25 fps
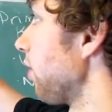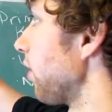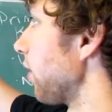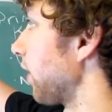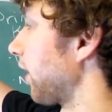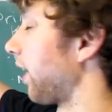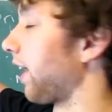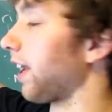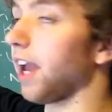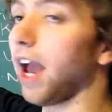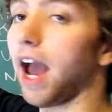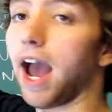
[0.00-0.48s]

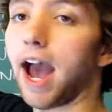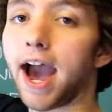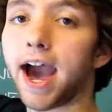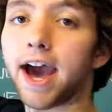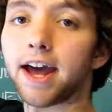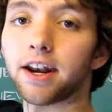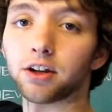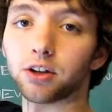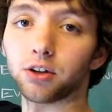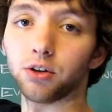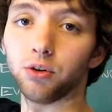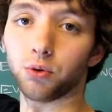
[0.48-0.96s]
are
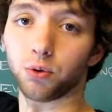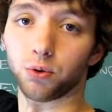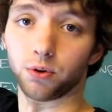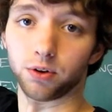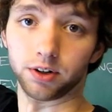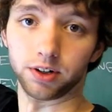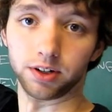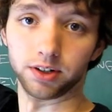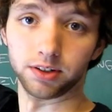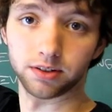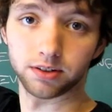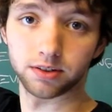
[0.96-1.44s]

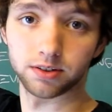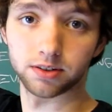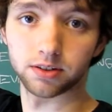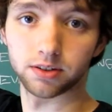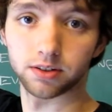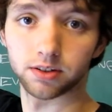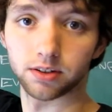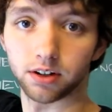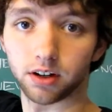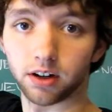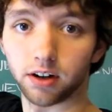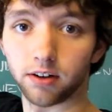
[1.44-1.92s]

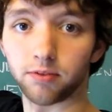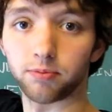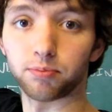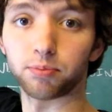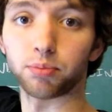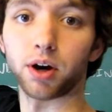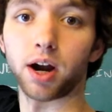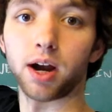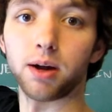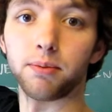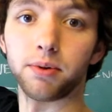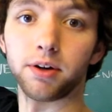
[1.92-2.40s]
categories
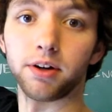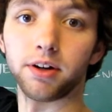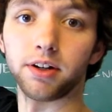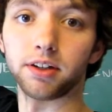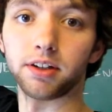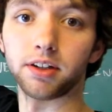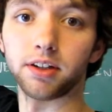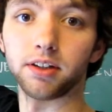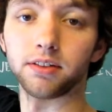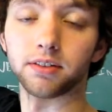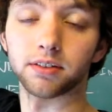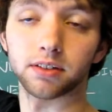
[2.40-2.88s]
of
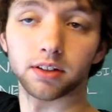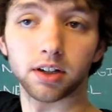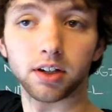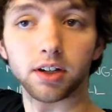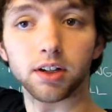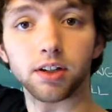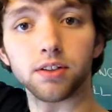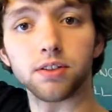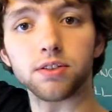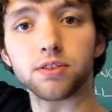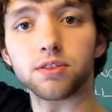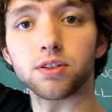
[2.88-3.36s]
primary keys.
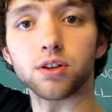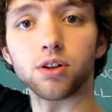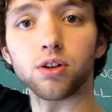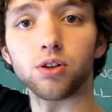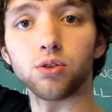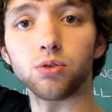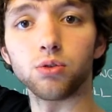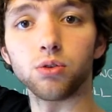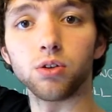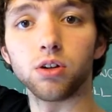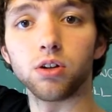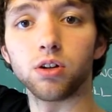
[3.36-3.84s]

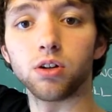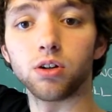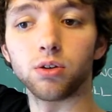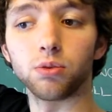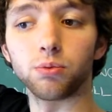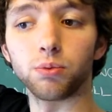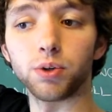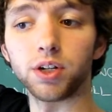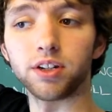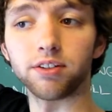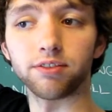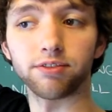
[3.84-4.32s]
So
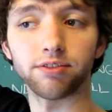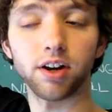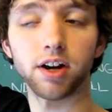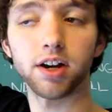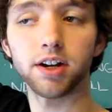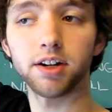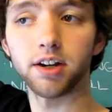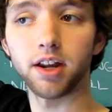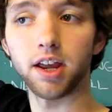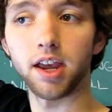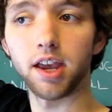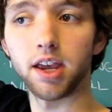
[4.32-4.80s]
we
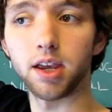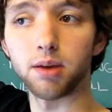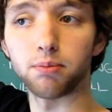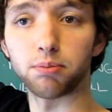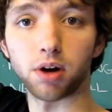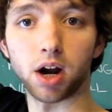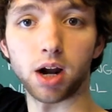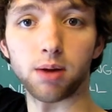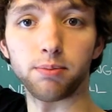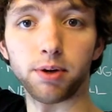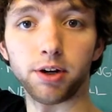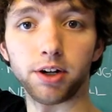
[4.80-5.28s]
define a
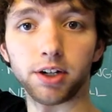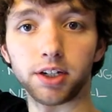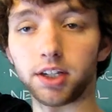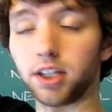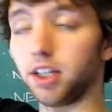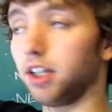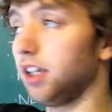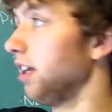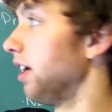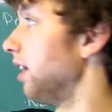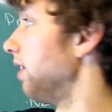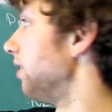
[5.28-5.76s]
primary
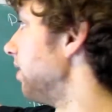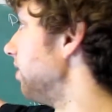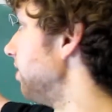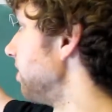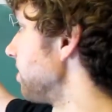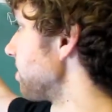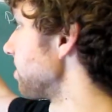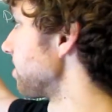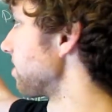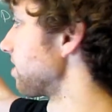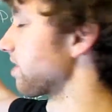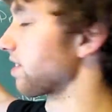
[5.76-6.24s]
key, and then
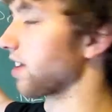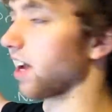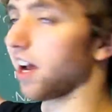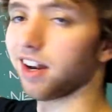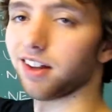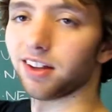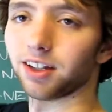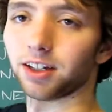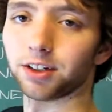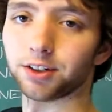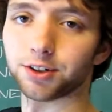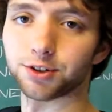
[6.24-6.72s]
this is just
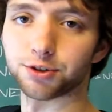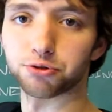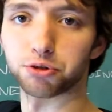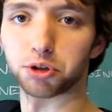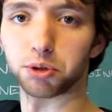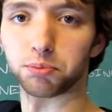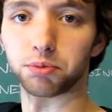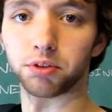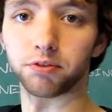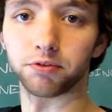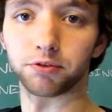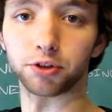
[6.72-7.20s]
kind of like a
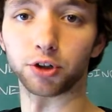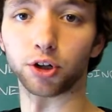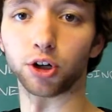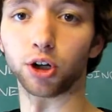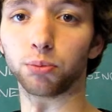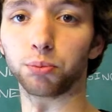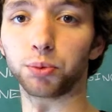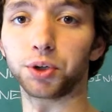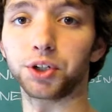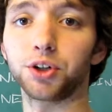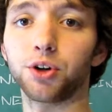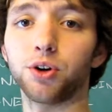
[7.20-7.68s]
descriptive
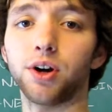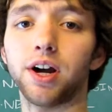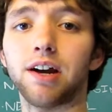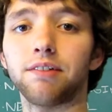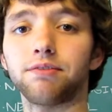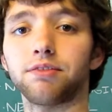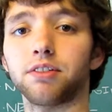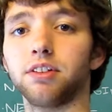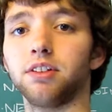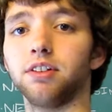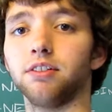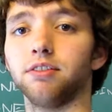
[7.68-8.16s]
term. We don't
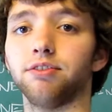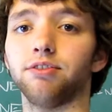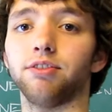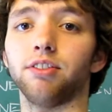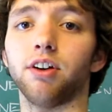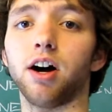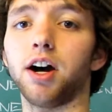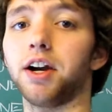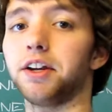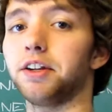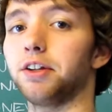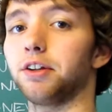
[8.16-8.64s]
have to
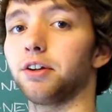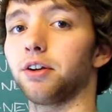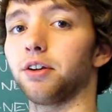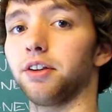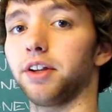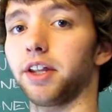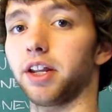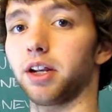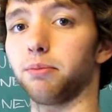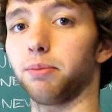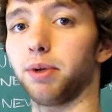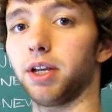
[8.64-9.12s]
define in
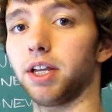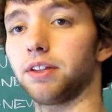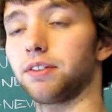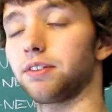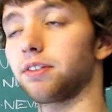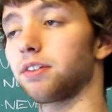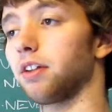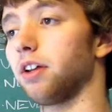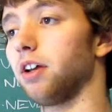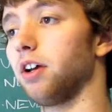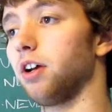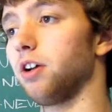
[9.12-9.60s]
our
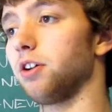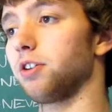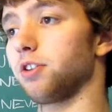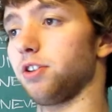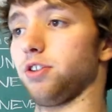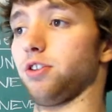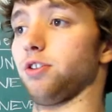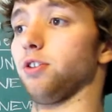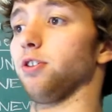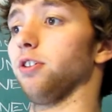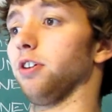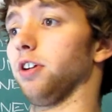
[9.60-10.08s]
database
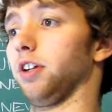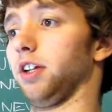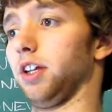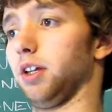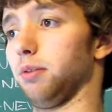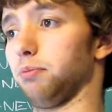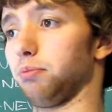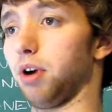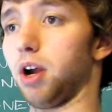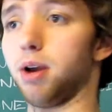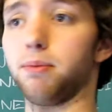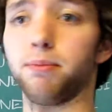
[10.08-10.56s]

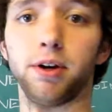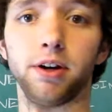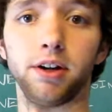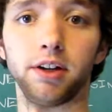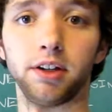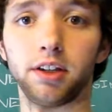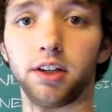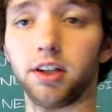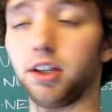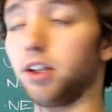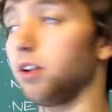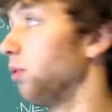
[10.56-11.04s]
surrogate
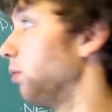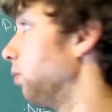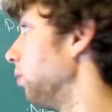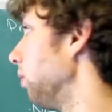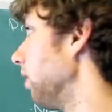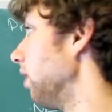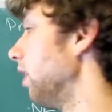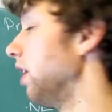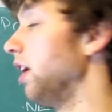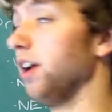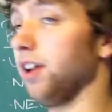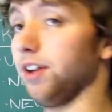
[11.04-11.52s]
primary key
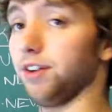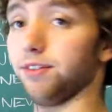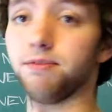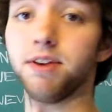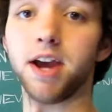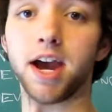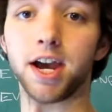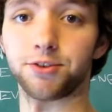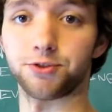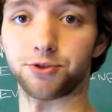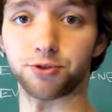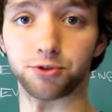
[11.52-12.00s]
or
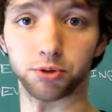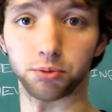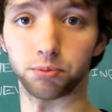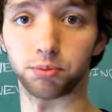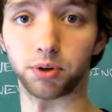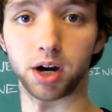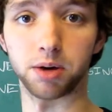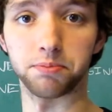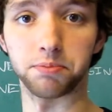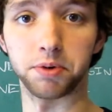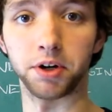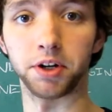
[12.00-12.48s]
natural
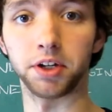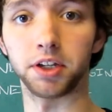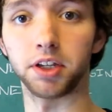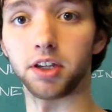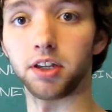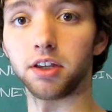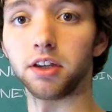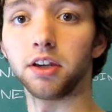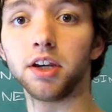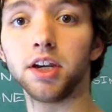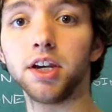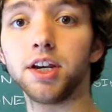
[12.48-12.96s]
primary
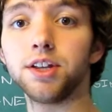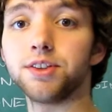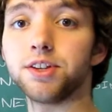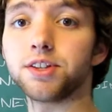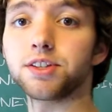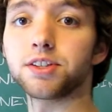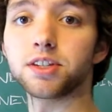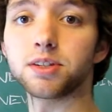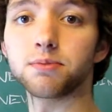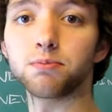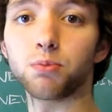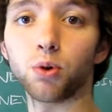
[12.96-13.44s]
key.
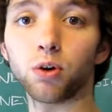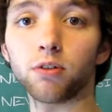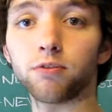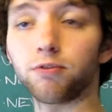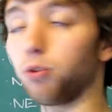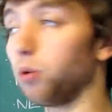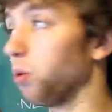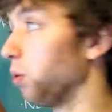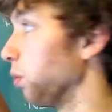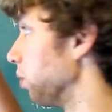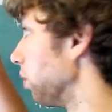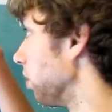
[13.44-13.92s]
This is more
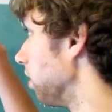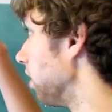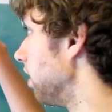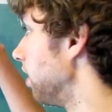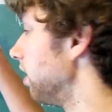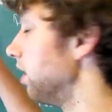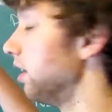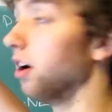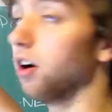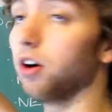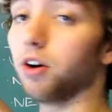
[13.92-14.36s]
for